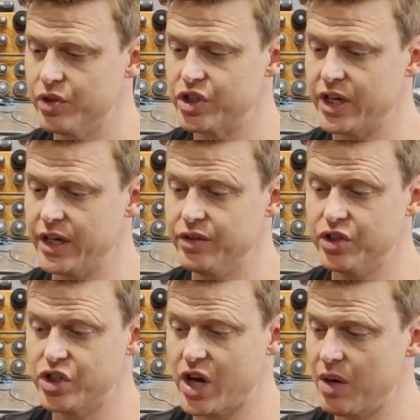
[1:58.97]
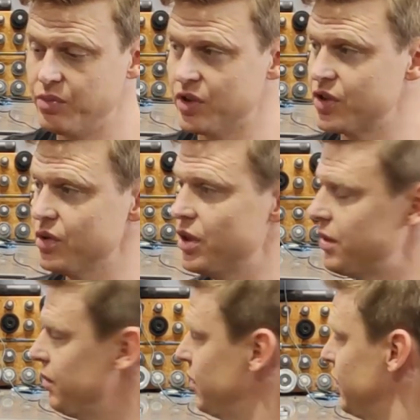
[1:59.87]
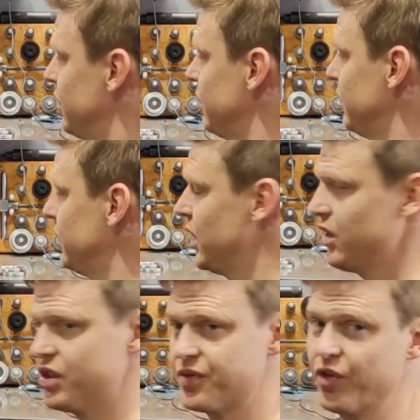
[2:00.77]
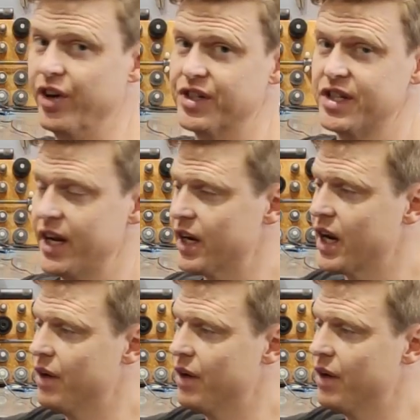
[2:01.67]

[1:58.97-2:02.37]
machined to shape to suit it, just for an aesthetic